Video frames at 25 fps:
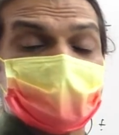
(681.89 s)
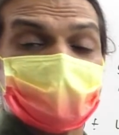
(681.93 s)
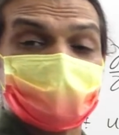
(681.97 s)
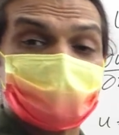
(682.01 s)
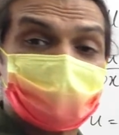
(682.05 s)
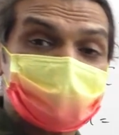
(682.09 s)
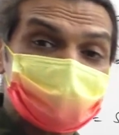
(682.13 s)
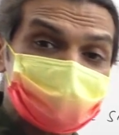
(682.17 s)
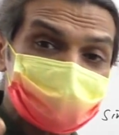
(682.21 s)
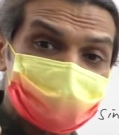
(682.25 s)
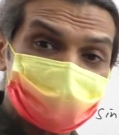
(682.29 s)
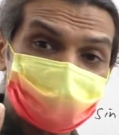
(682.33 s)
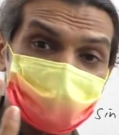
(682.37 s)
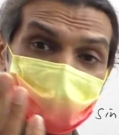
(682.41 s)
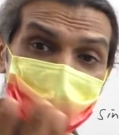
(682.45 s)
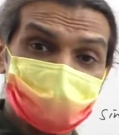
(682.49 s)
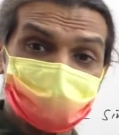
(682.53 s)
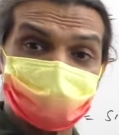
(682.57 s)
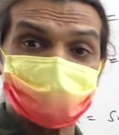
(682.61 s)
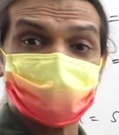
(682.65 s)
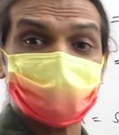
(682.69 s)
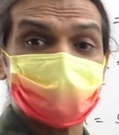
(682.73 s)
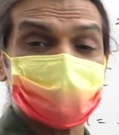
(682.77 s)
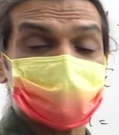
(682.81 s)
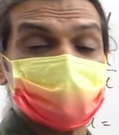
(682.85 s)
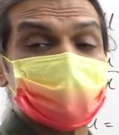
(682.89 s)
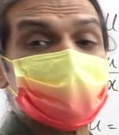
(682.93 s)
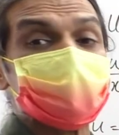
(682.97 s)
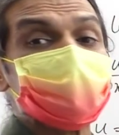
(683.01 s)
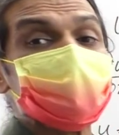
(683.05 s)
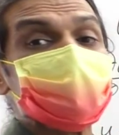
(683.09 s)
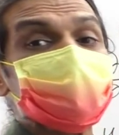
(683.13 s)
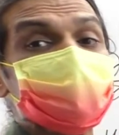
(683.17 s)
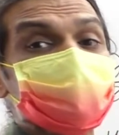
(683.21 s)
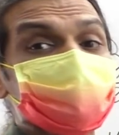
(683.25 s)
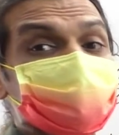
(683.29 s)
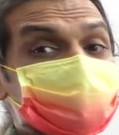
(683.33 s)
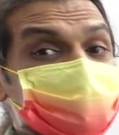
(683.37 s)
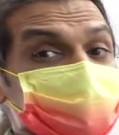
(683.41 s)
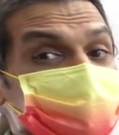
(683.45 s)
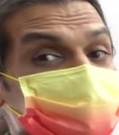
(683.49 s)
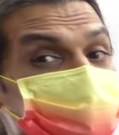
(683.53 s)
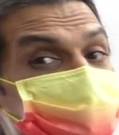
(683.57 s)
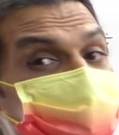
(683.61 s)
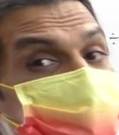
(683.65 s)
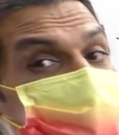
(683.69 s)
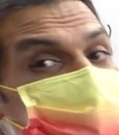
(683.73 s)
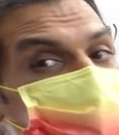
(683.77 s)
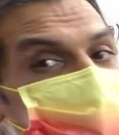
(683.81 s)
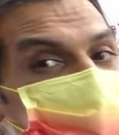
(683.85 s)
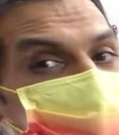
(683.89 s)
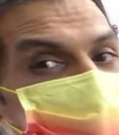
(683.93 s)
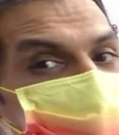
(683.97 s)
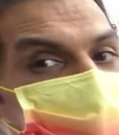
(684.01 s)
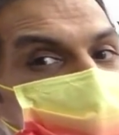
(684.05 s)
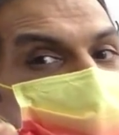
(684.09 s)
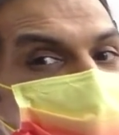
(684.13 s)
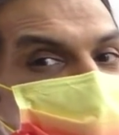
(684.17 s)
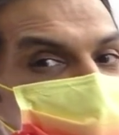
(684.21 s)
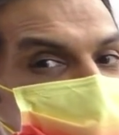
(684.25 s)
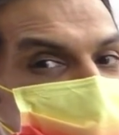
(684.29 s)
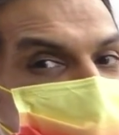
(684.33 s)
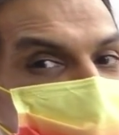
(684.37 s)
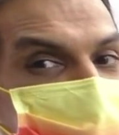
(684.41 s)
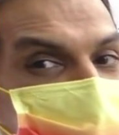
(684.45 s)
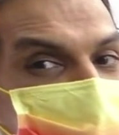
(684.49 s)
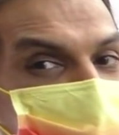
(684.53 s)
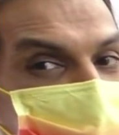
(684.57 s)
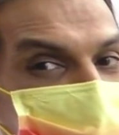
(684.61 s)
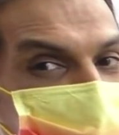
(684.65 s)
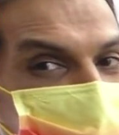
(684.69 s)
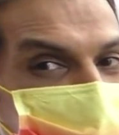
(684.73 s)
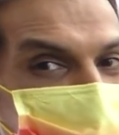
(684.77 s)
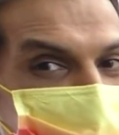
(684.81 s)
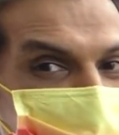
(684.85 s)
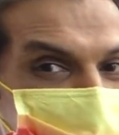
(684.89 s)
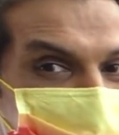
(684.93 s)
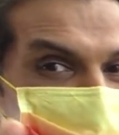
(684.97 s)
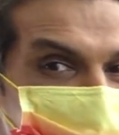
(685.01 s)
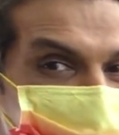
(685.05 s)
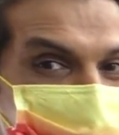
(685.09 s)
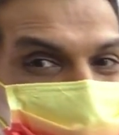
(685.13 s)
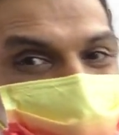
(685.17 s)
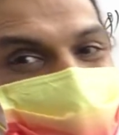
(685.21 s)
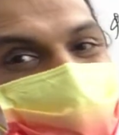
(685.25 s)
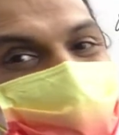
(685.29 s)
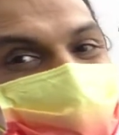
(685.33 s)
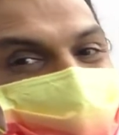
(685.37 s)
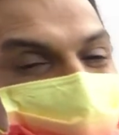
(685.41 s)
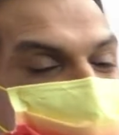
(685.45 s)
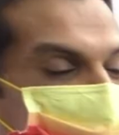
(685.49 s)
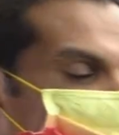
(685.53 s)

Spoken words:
y is a constant and differential constant is what? 0.